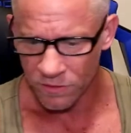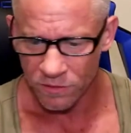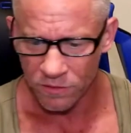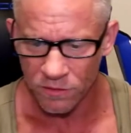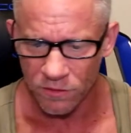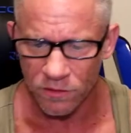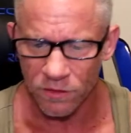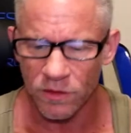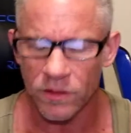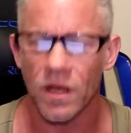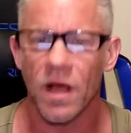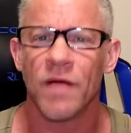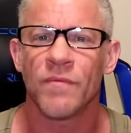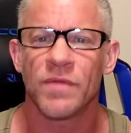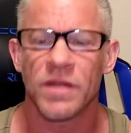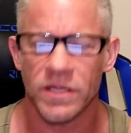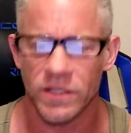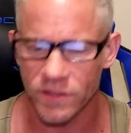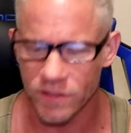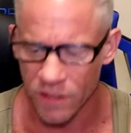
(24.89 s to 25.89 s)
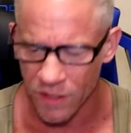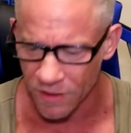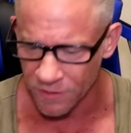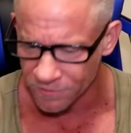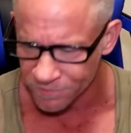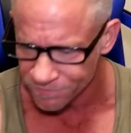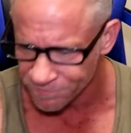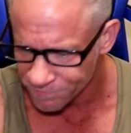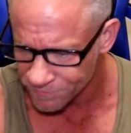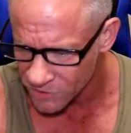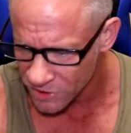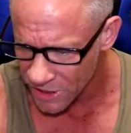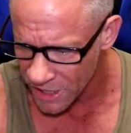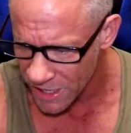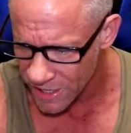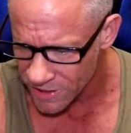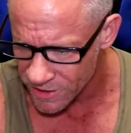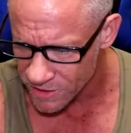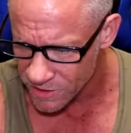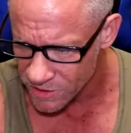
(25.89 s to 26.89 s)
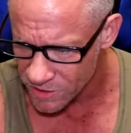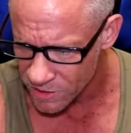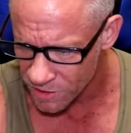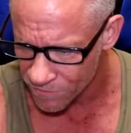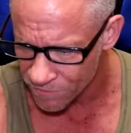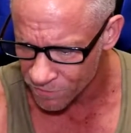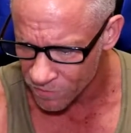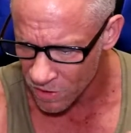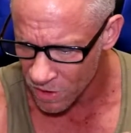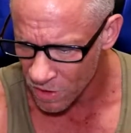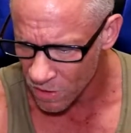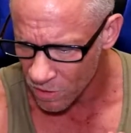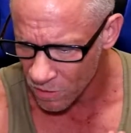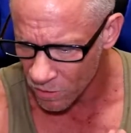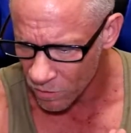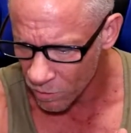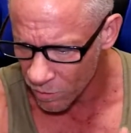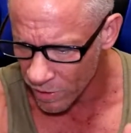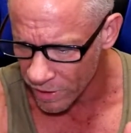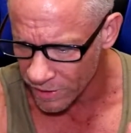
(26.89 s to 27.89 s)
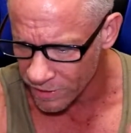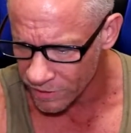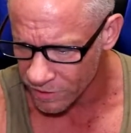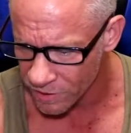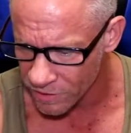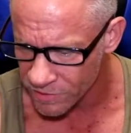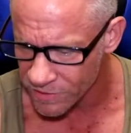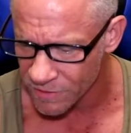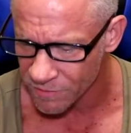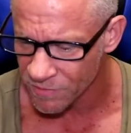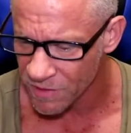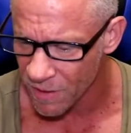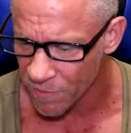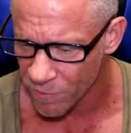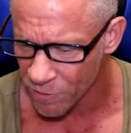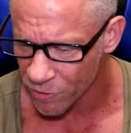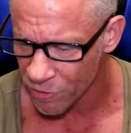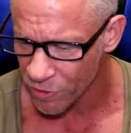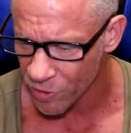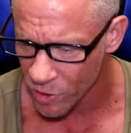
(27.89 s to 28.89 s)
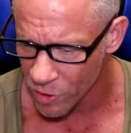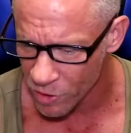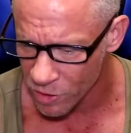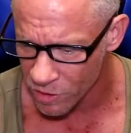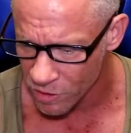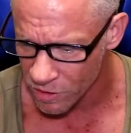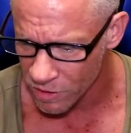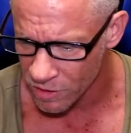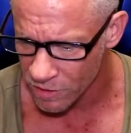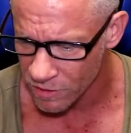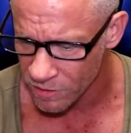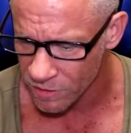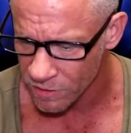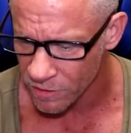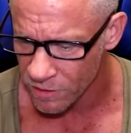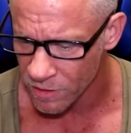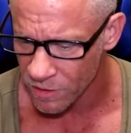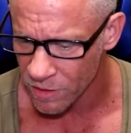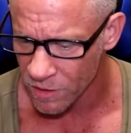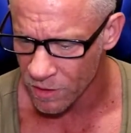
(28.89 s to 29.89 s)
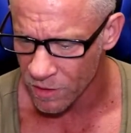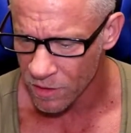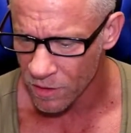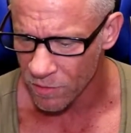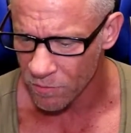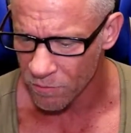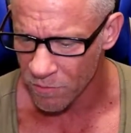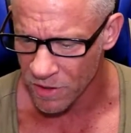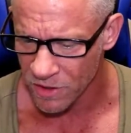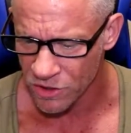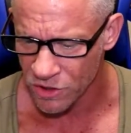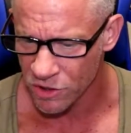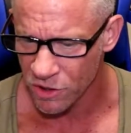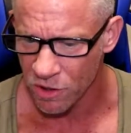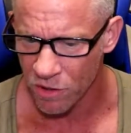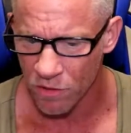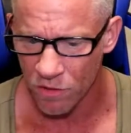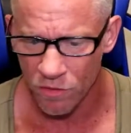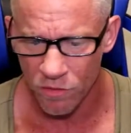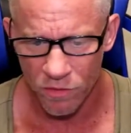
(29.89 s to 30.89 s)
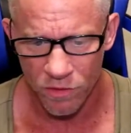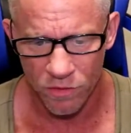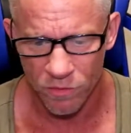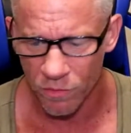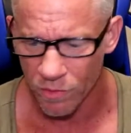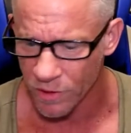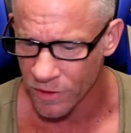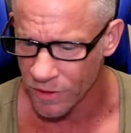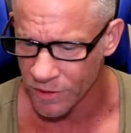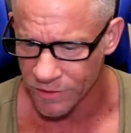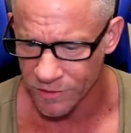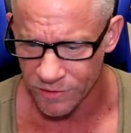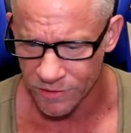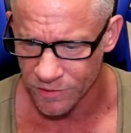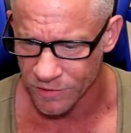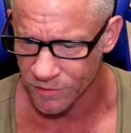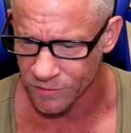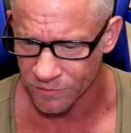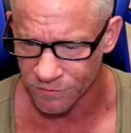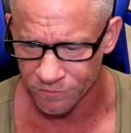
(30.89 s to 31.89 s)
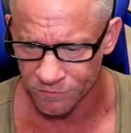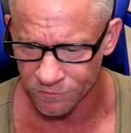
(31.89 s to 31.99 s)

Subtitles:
Oh, it's today is what, September 3rd. My show was,